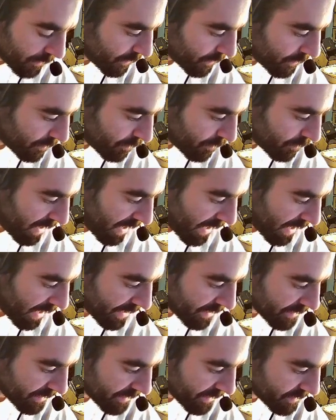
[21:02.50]

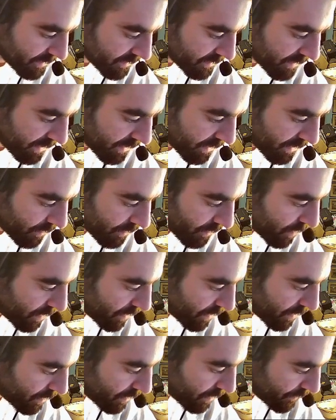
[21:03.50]
past the
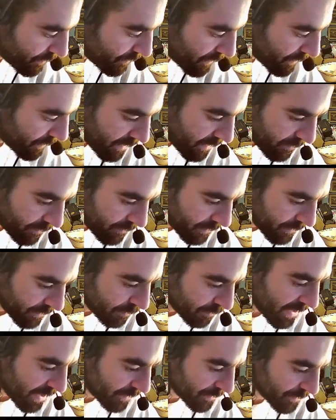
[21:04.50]

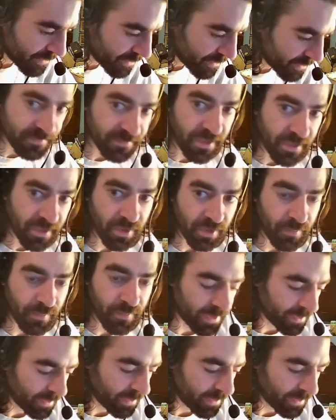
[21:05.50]
about to the zygomatic